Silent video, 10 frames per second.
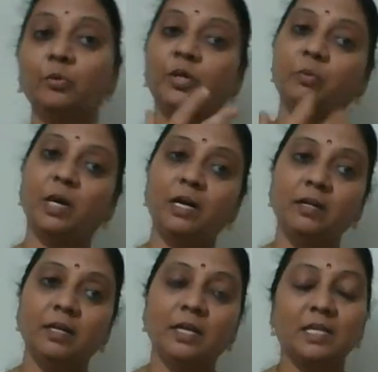
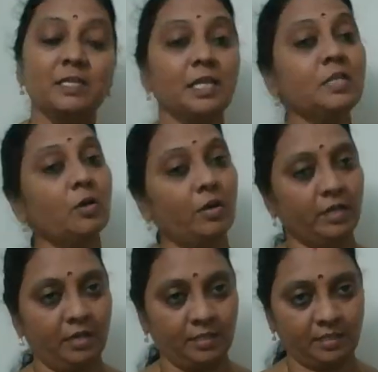your sense
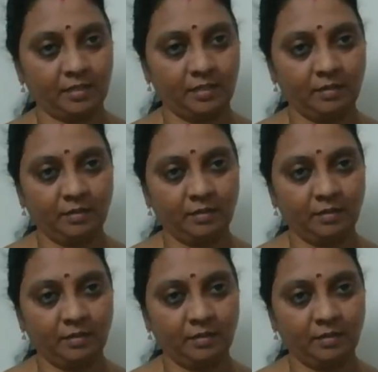organs.